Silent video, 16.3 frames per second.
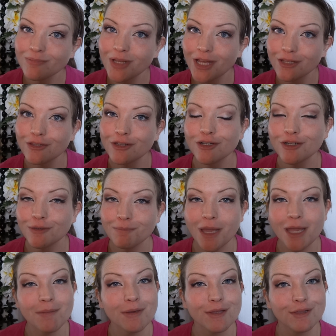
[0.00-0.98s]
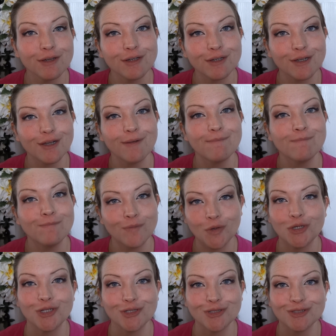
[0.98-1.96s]
and maybe look good
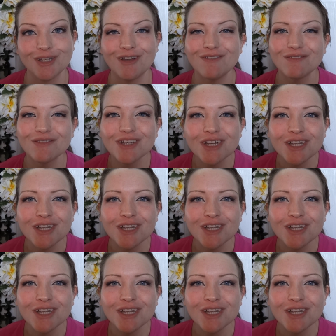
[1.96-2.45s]
for yourself.